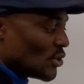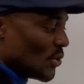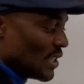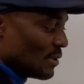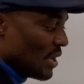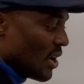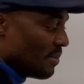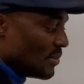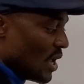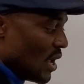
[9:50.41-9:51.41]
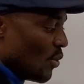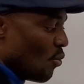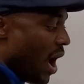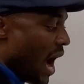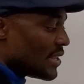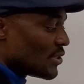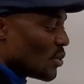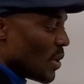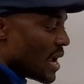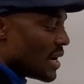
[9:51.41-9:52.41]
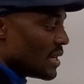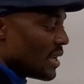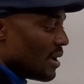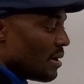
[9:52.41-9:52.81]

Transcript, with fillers: So this becomes y squared